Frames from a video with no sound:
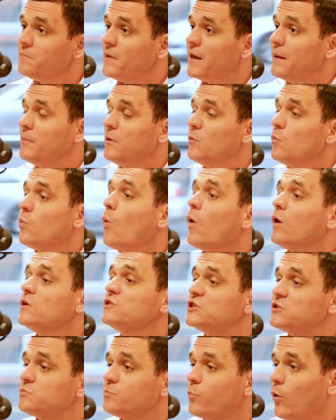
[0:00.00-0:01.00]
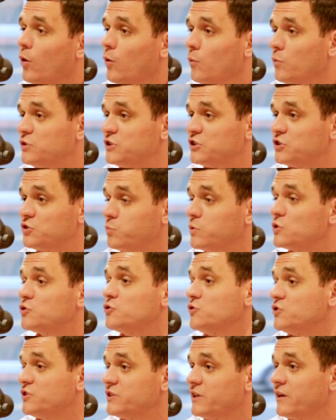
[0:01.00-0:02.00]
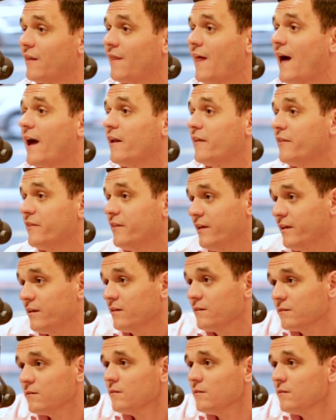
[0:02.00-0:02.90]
maybe one sport, which is what you see a lot of the